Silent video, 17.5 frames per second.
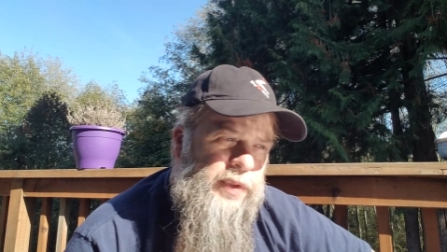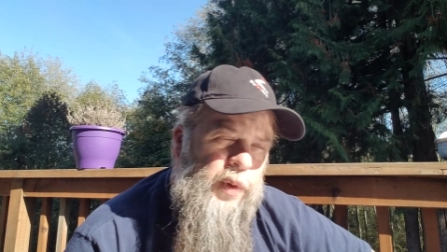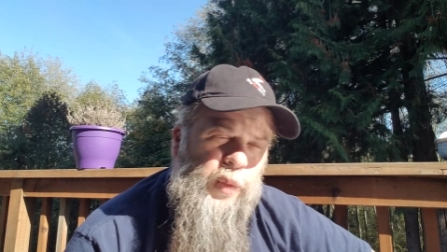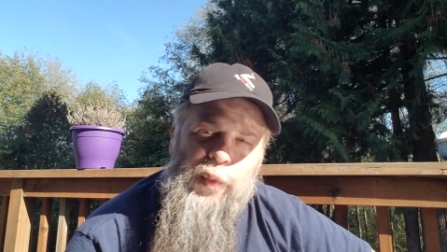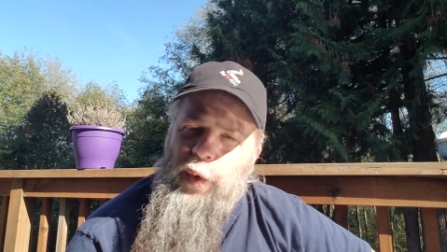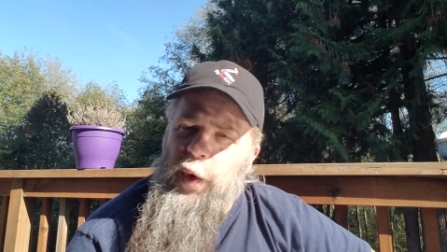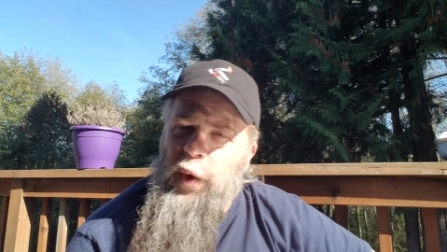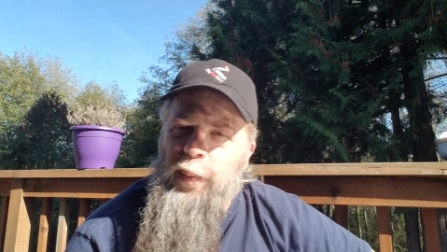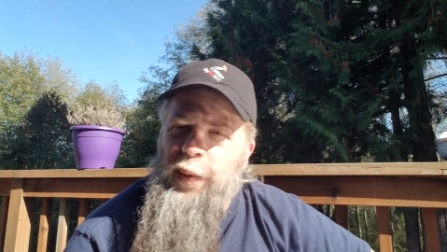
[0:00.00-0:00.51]

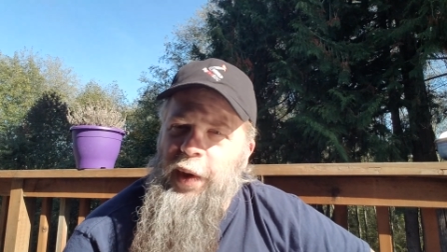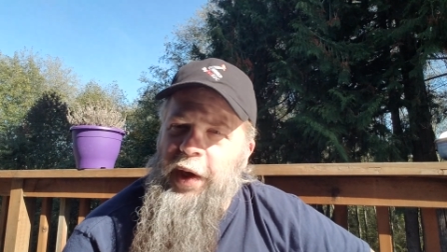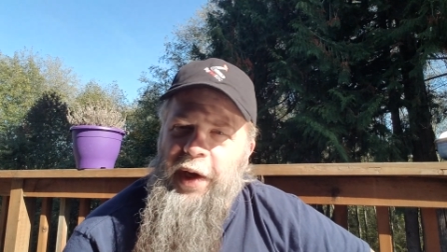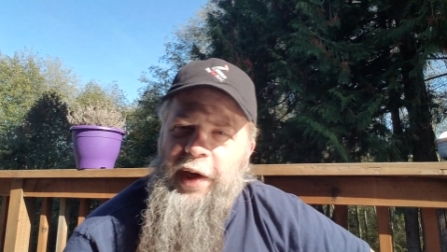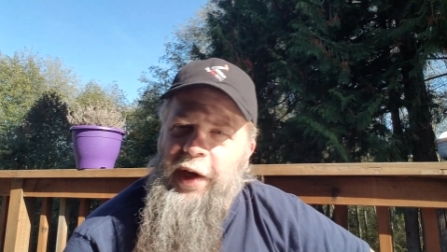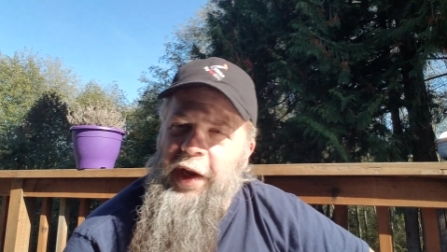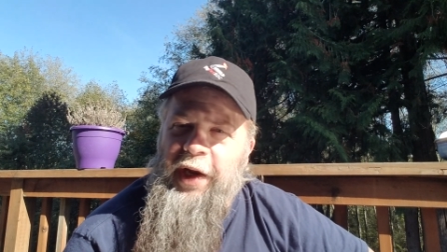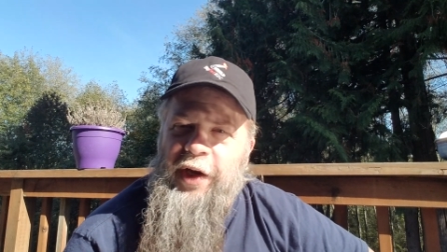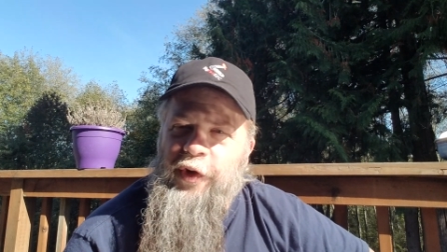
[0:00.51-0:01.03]
rope
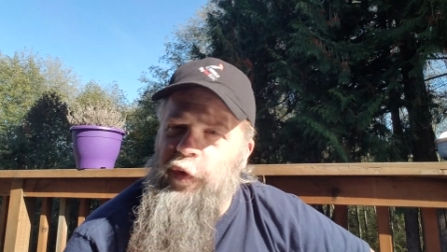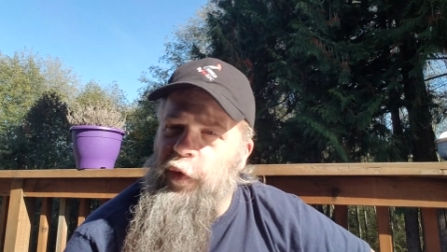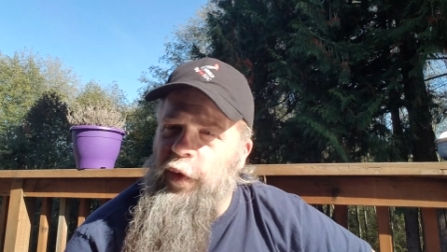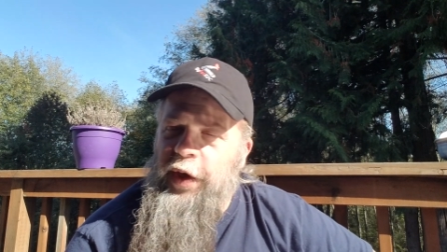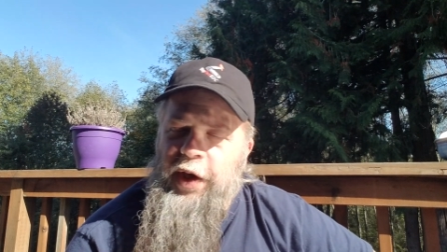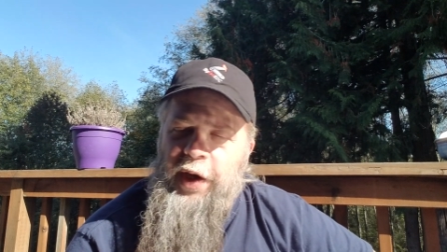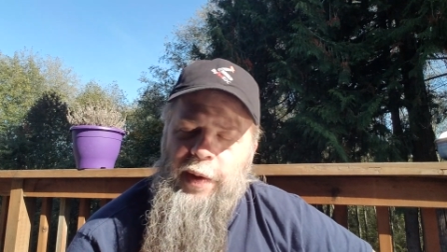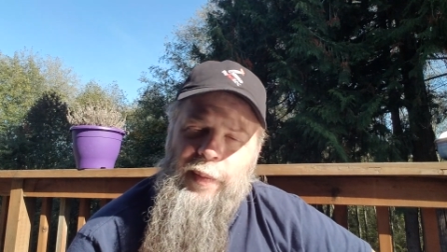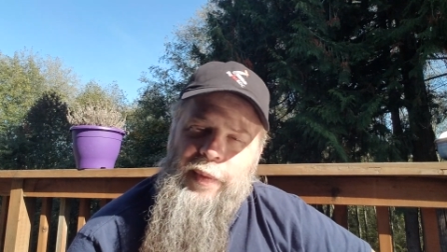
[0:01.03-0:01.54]
cutting
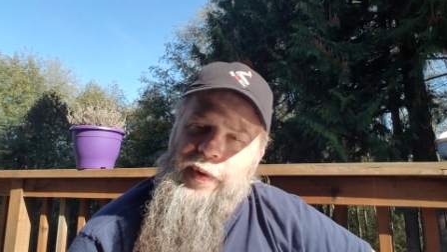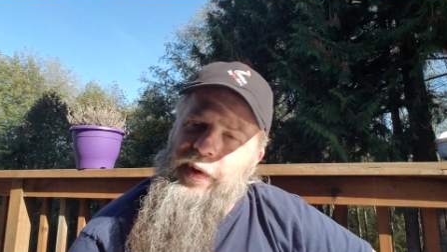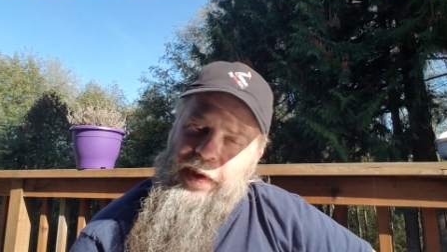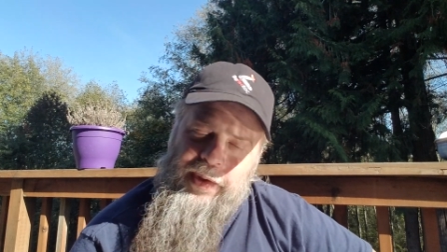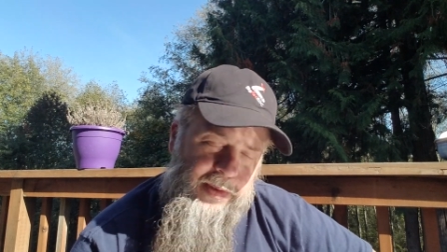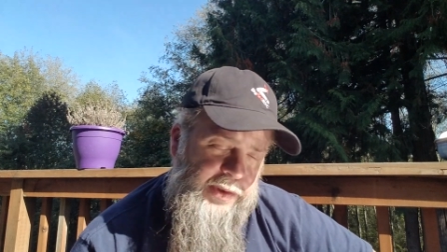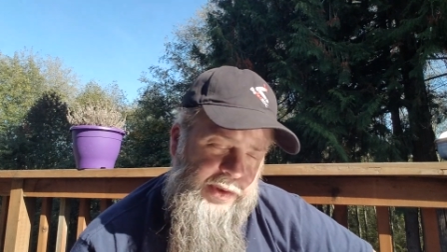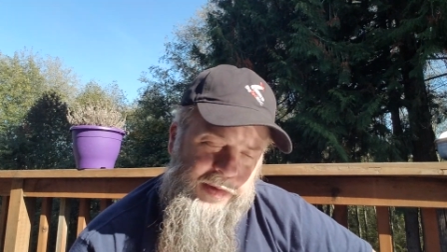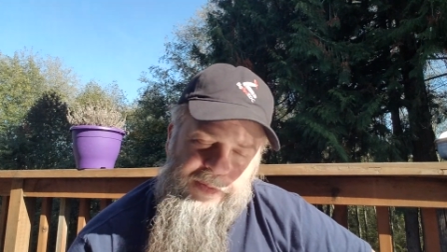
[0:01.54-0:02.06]
dream.
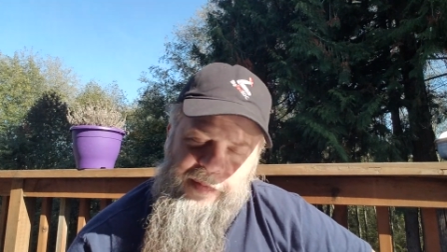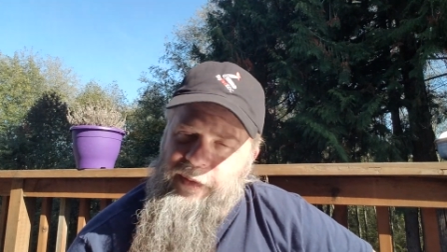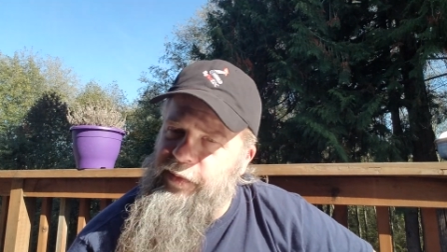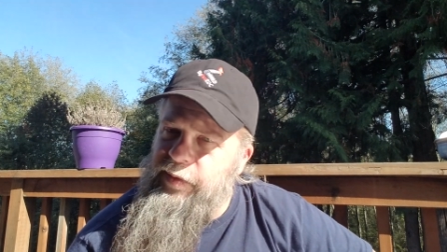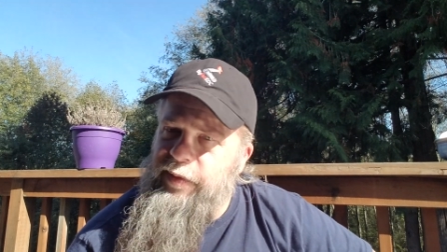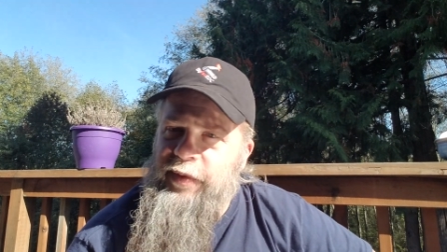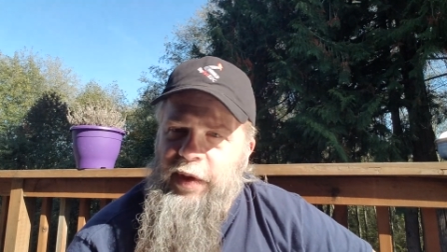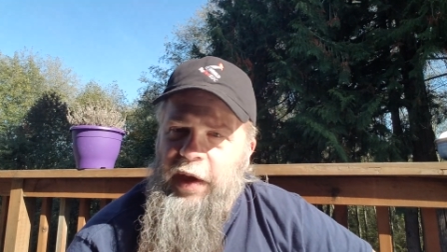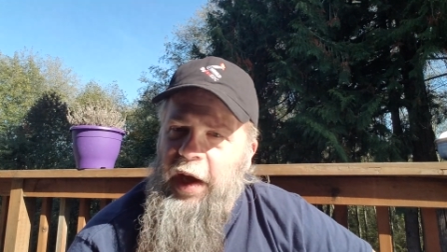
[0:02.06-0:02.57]

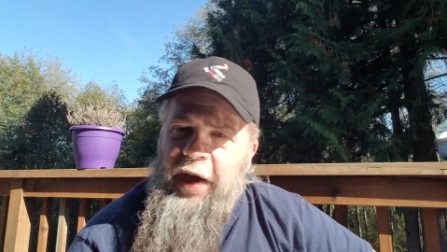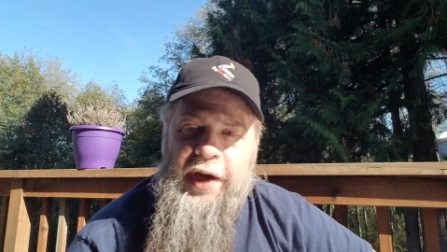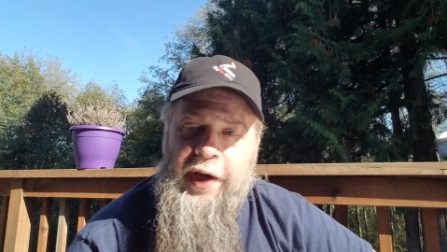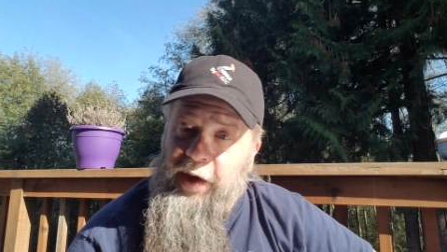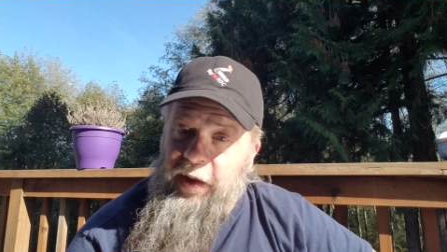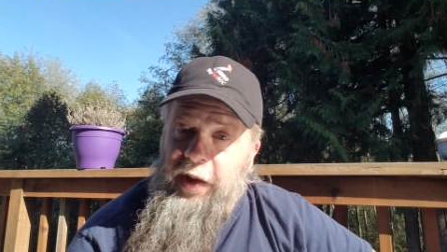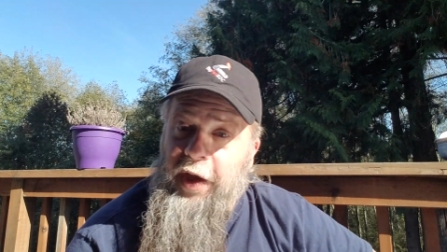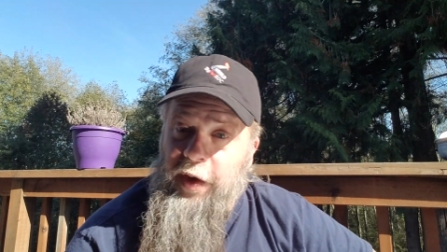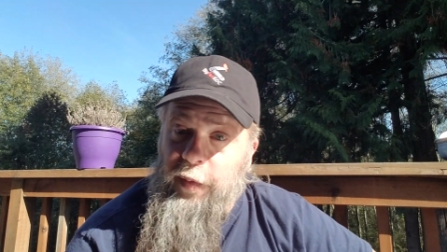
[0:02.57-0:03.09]
I cut
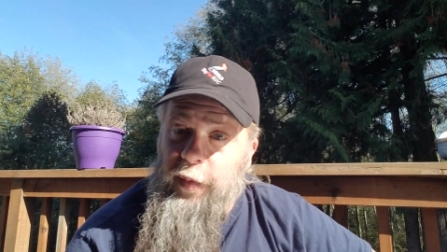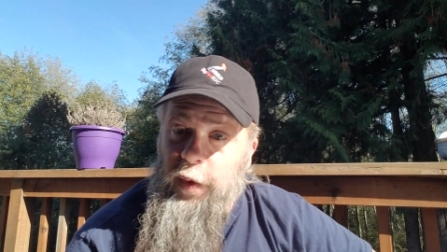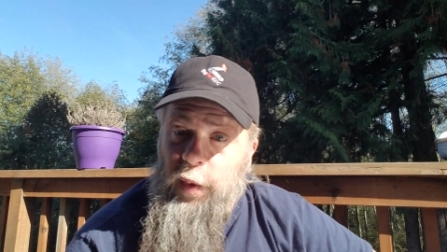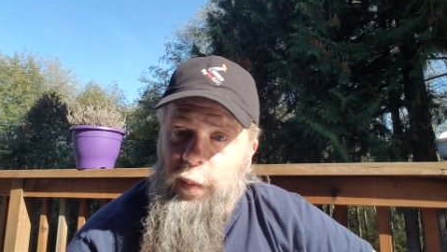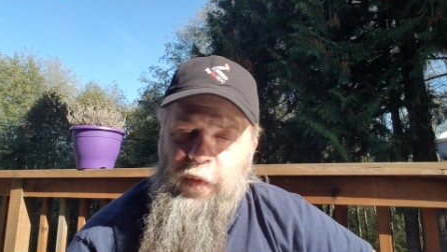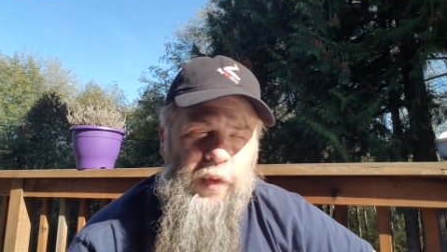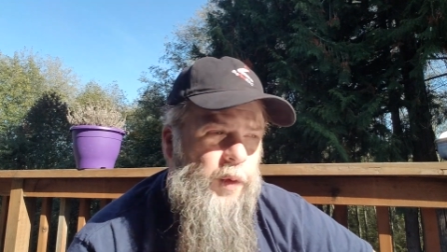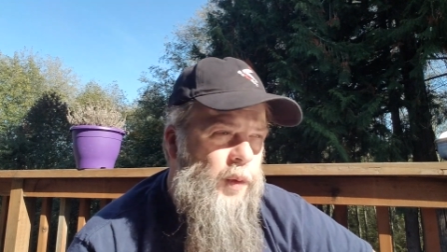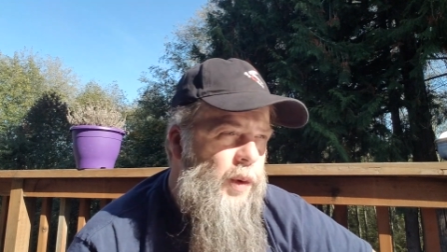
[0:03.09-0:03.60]
a lot of
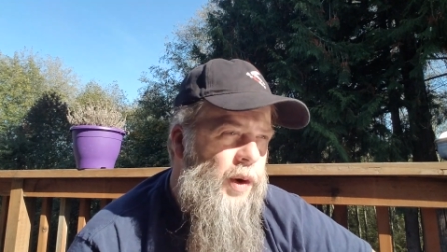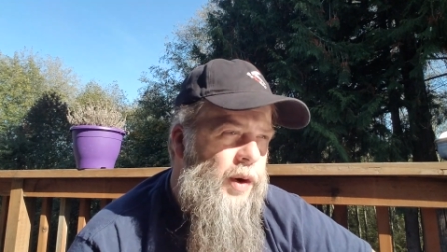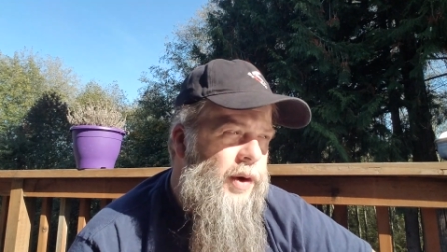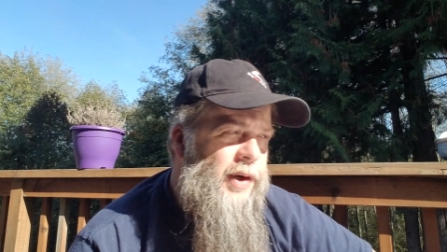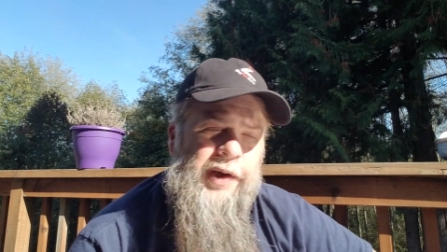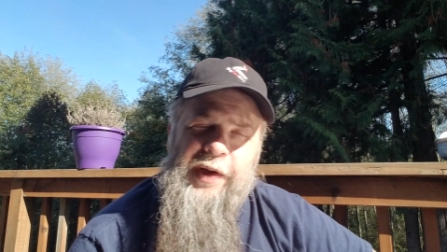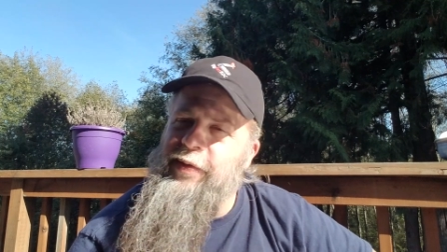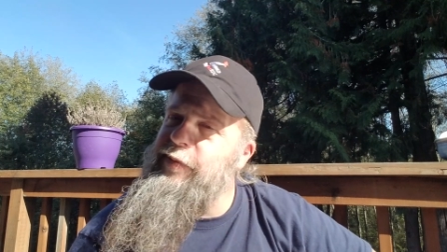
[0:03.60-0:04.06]
rope for work.